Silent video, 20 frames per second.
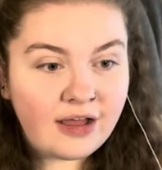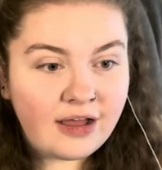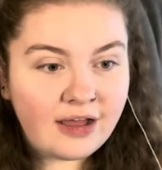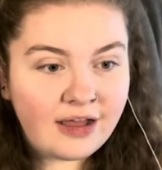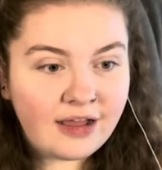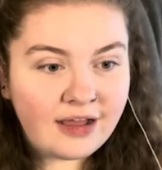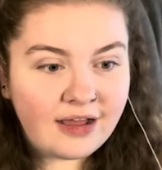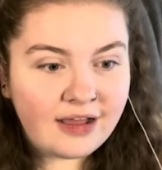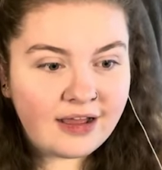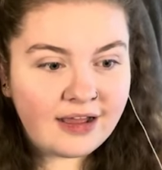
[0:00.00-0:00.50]

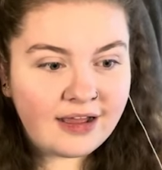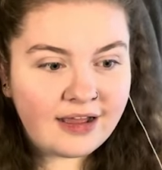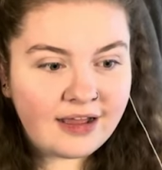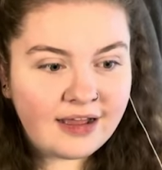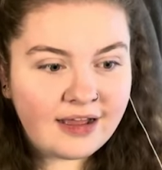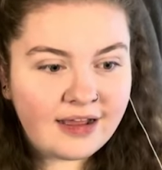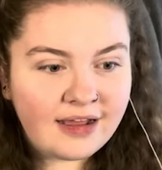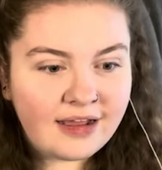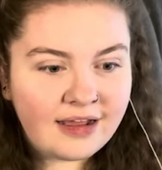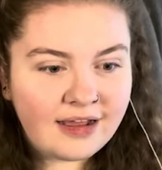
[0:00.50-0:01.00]
Press, guys,
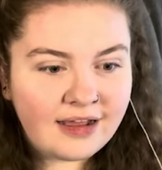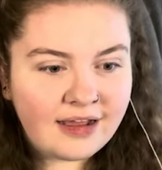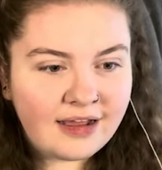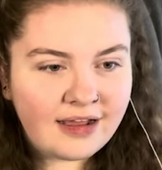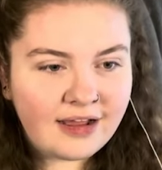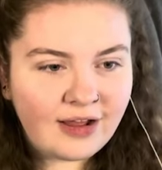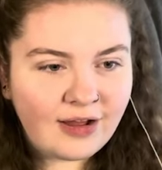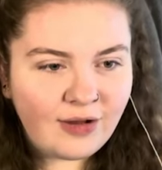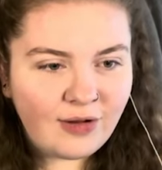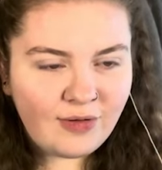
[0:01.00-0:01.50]

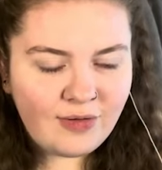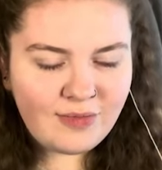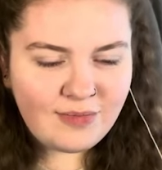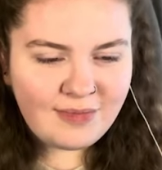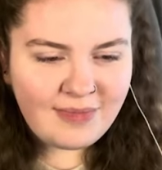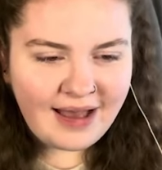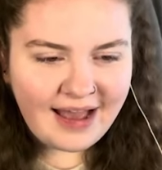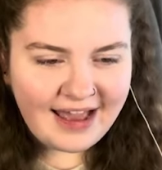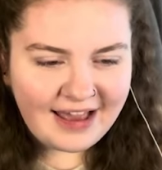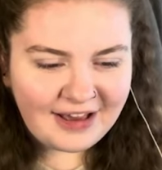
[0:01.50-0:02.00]
oh
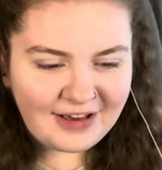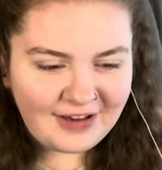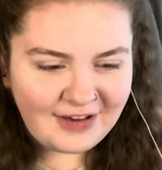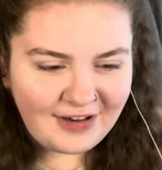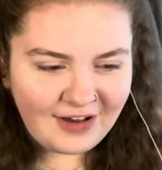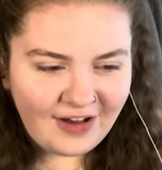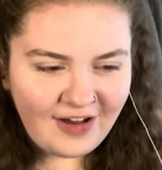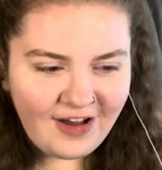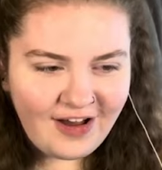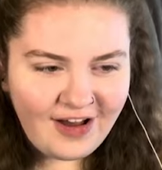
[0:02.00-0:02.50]
my
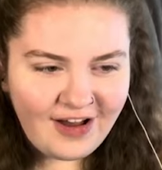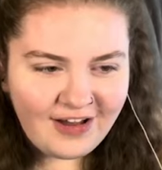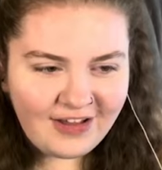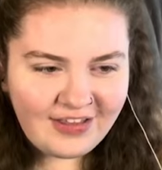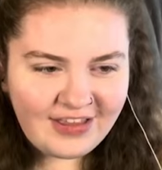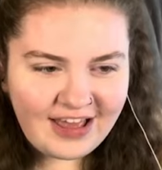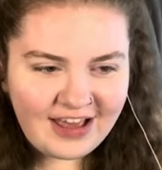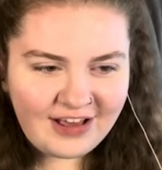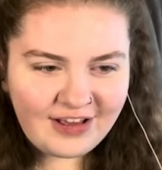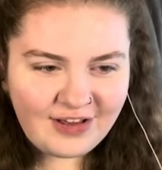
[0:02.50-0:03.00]
god,
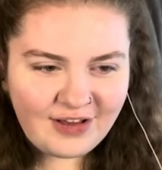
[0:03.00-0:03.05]
they're